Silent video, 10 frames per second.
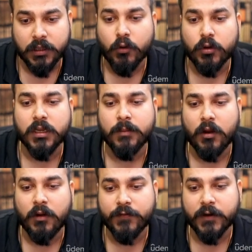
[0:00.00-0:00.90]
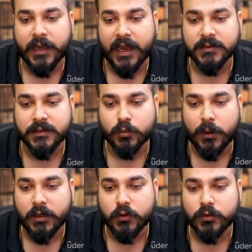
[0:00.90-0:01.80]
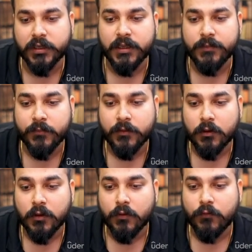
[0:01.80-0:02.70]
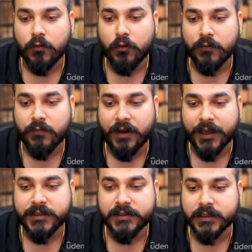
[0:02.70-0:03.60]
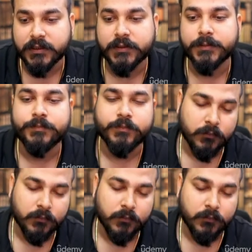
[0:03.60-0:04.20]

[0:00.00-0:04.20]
the outcome of a dice is 1, 2, 3, 4, 5, 6.